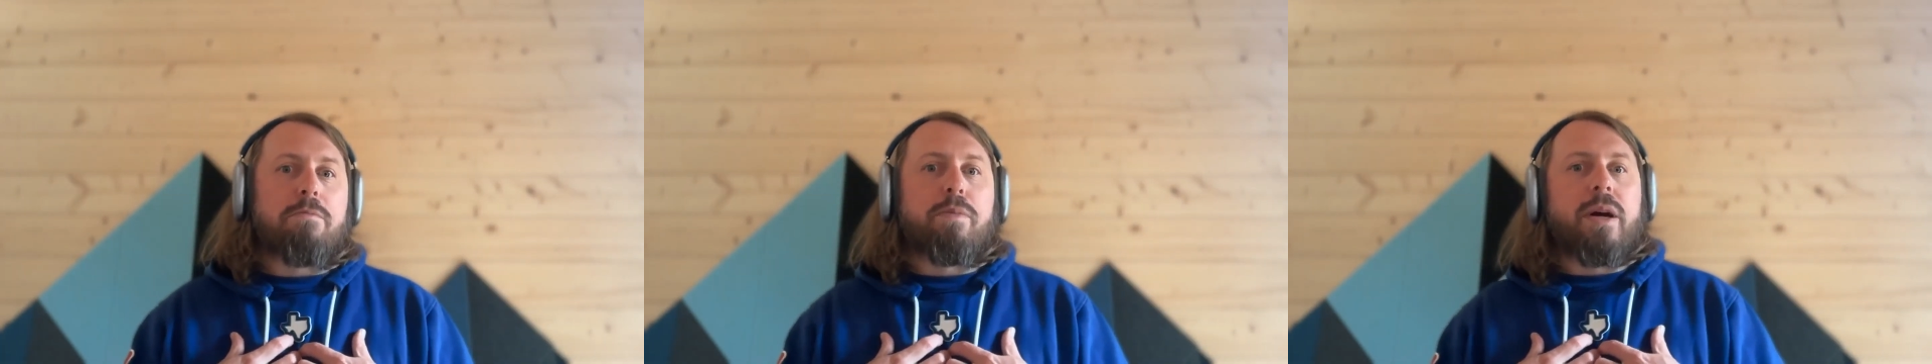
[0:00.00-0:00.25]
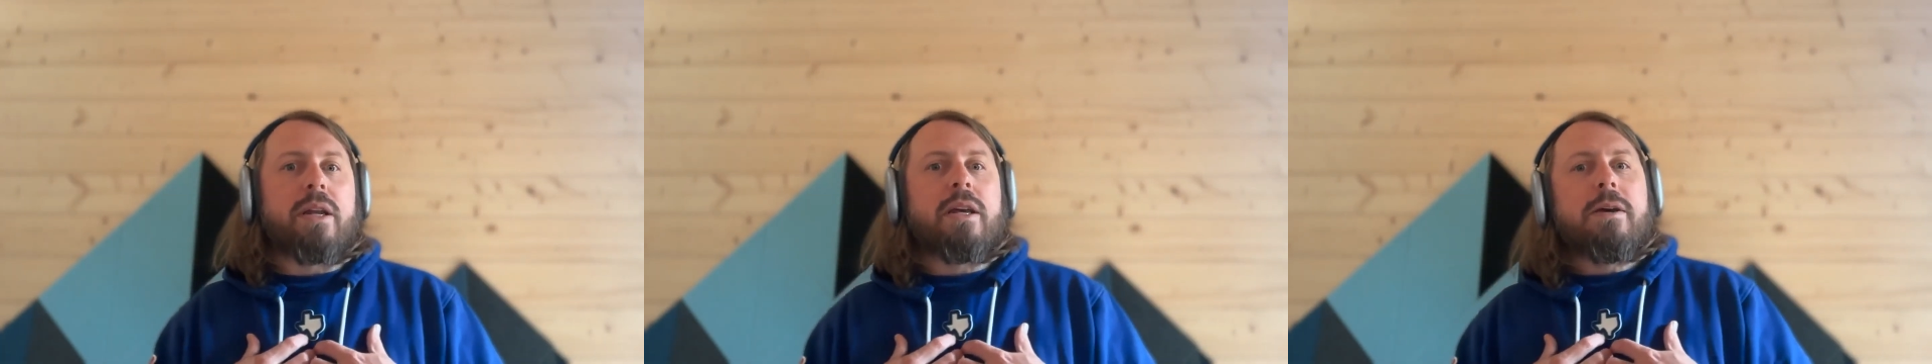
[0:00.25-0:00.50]

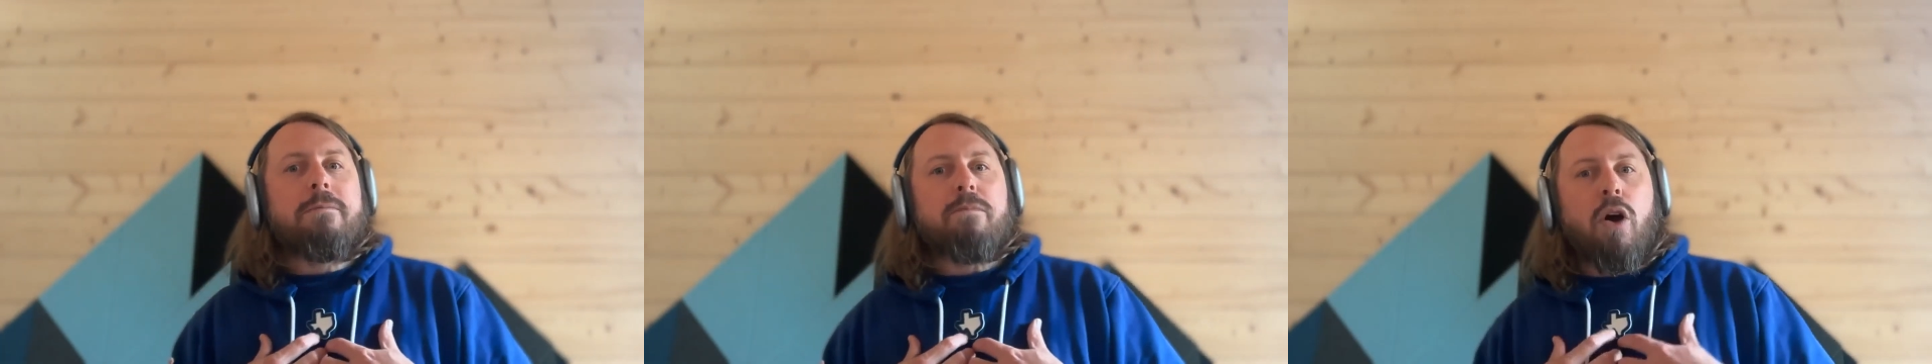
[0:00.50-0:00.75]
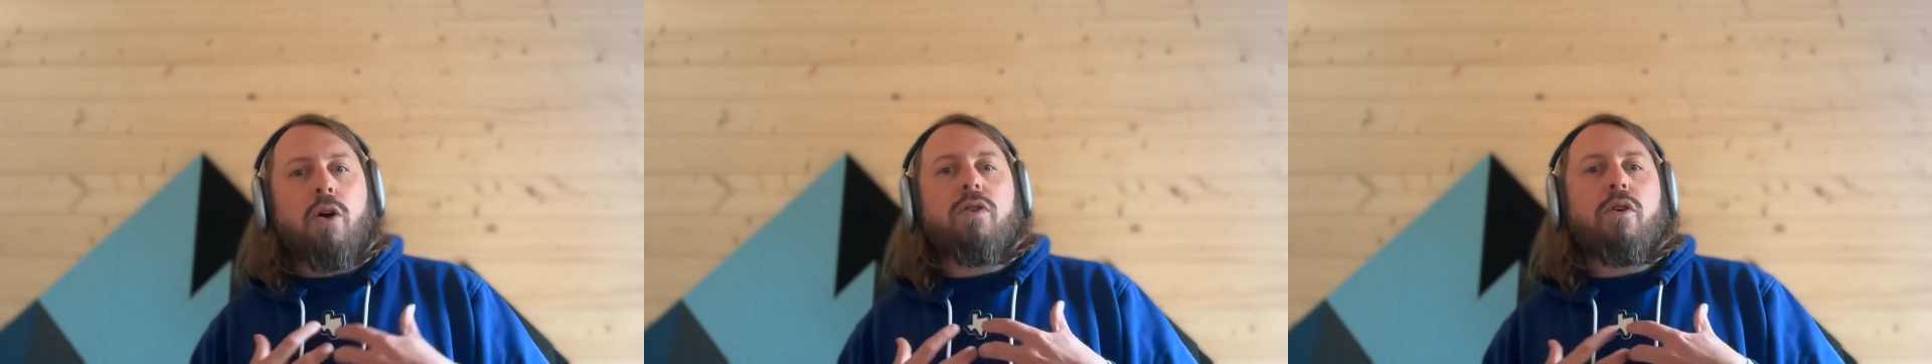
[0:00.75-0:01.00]
But
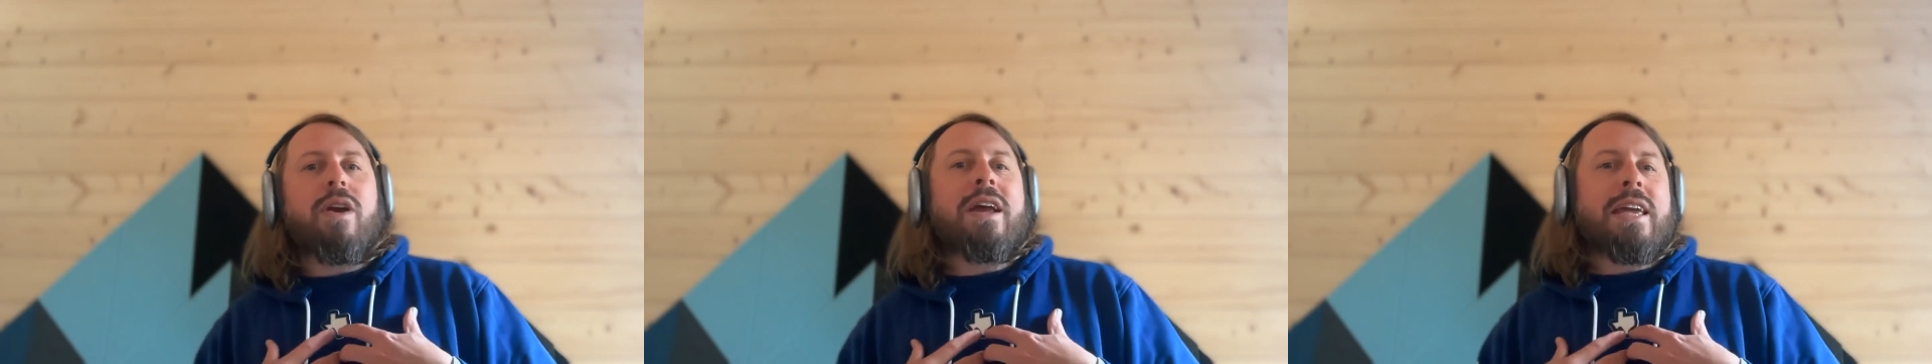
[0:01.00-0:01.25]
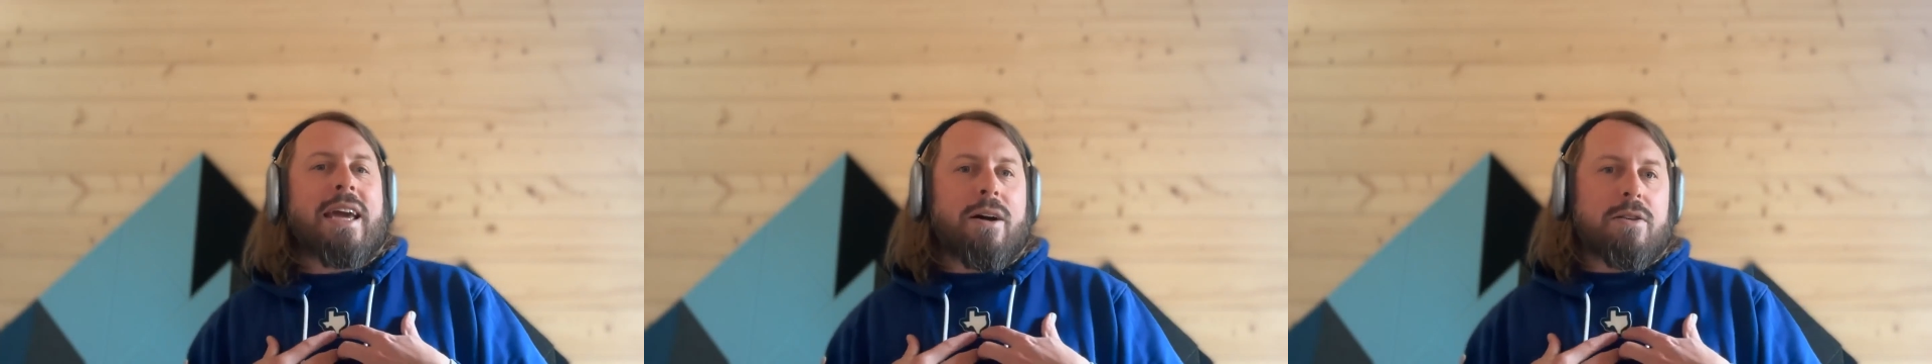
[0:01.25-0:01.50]
are there
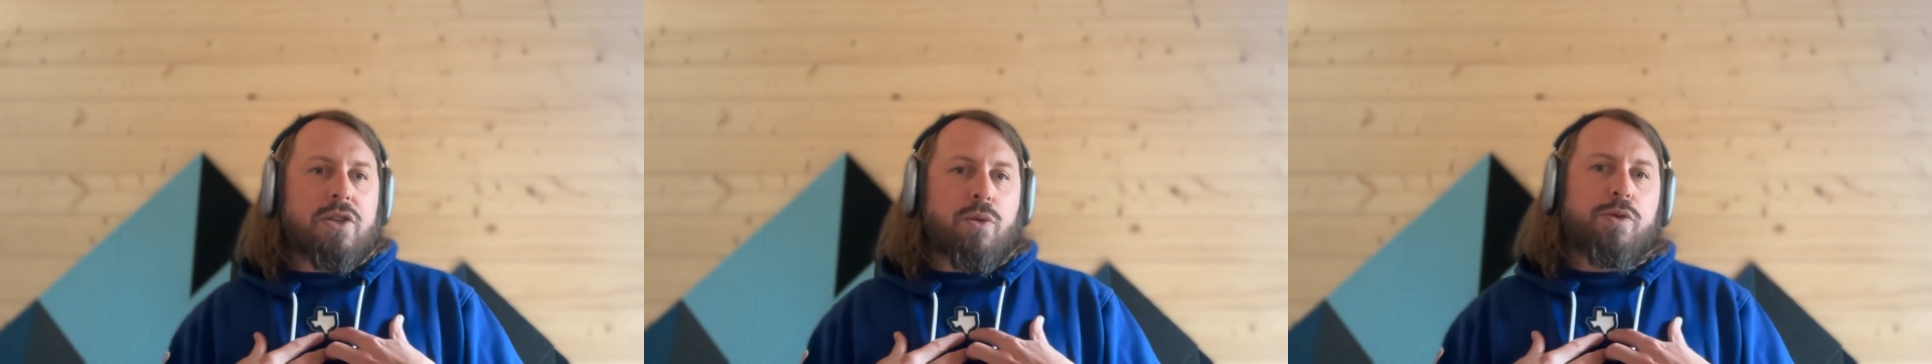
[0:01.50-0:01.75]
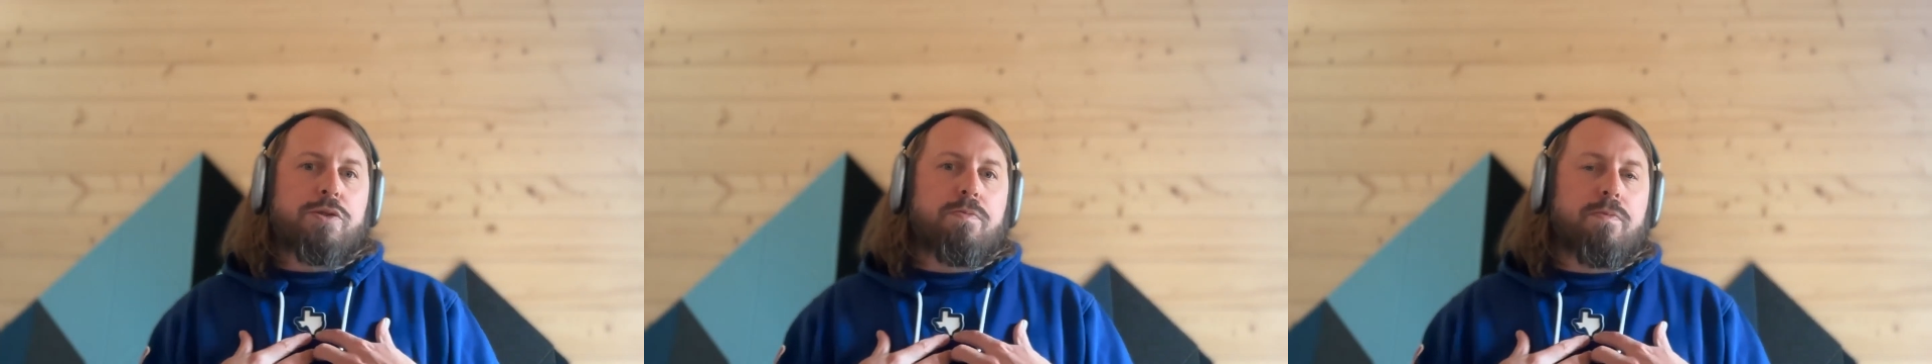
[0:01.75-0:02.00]
any outsourced